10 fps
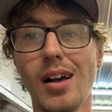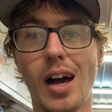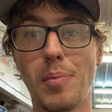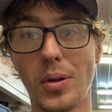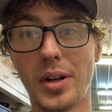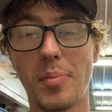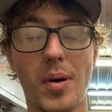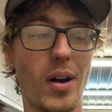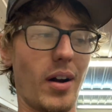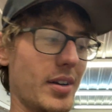I pulled it
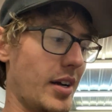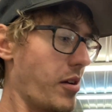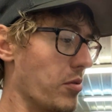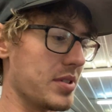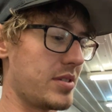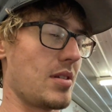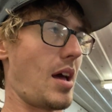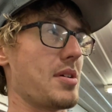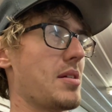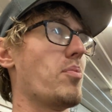apart and it was,
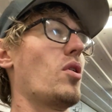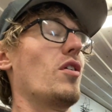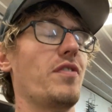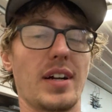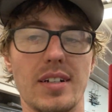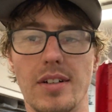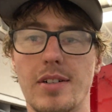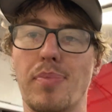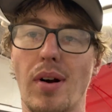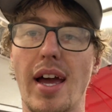perfect. It
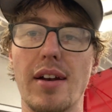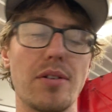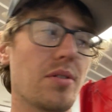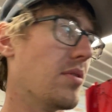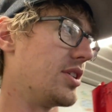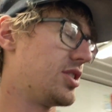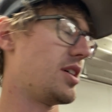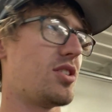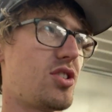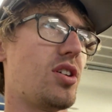looked brand new, which
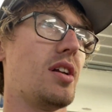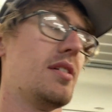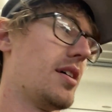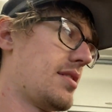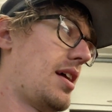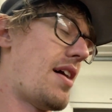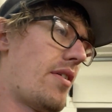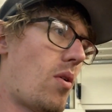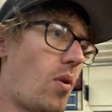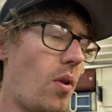it should. Doesn't have a
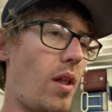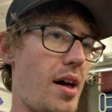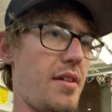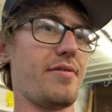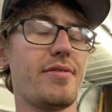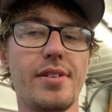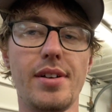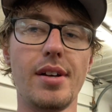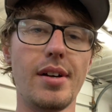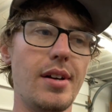whole lot of,
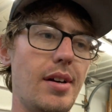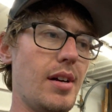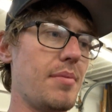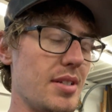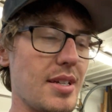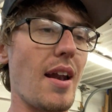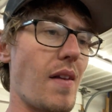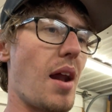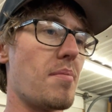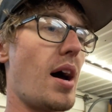it's got a
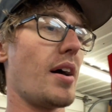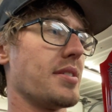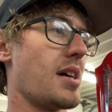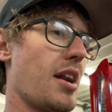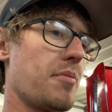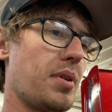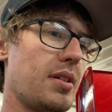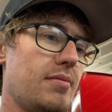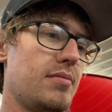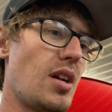lot of miles on it,
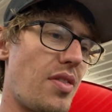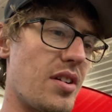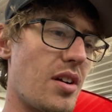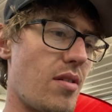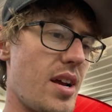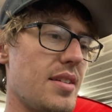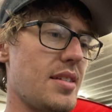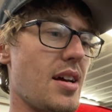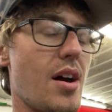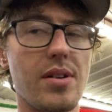but nothing
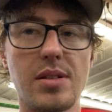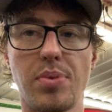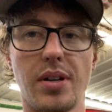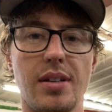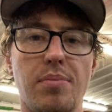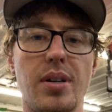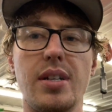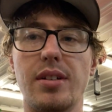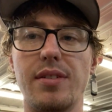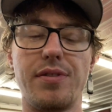crazy. I always put in pretty
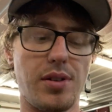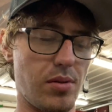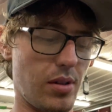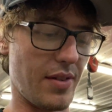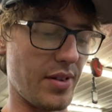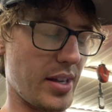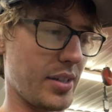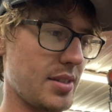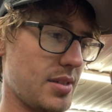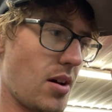good fuel.
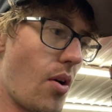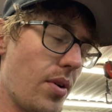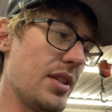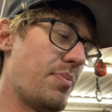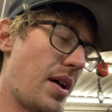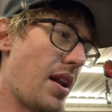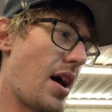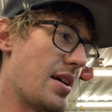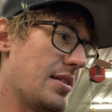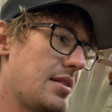Everything's always been
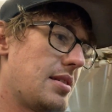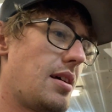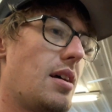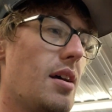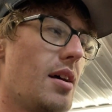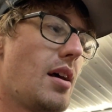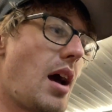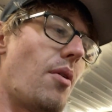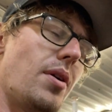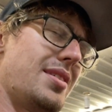nice.
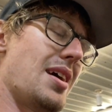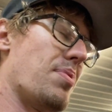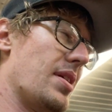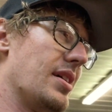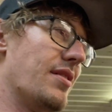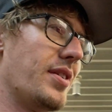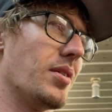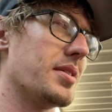I wouldn't say pretty good fuel.